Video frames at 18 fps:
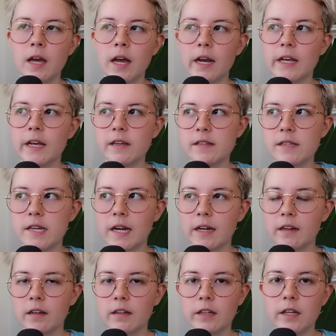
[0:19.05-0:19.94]
And I guess
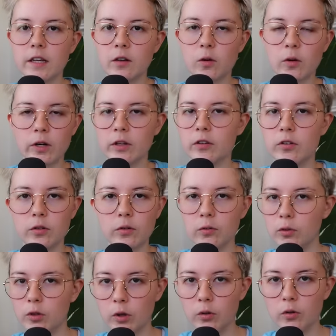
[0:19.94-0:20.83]
technically, according
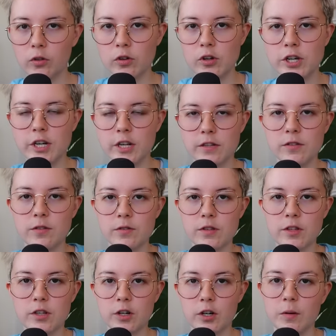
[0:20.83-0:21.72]
to Google, she does
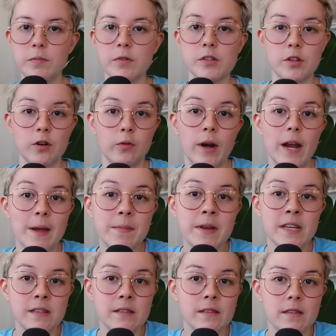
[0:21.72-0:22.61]
use the term
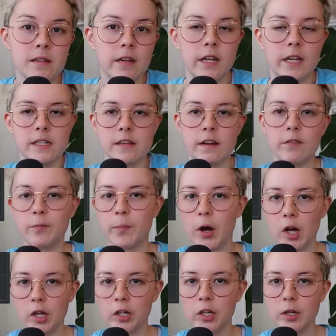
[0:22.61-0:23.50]
ceramist instead of
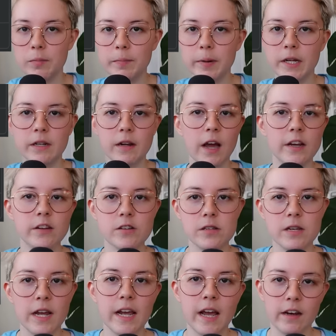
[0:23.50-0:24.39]
potter, but
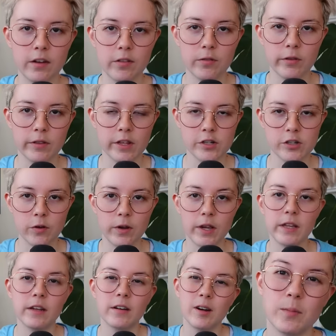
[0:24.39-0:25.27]
I had to throw that
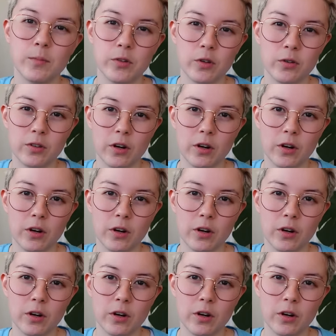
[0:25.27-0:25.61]
joke in there. I'm so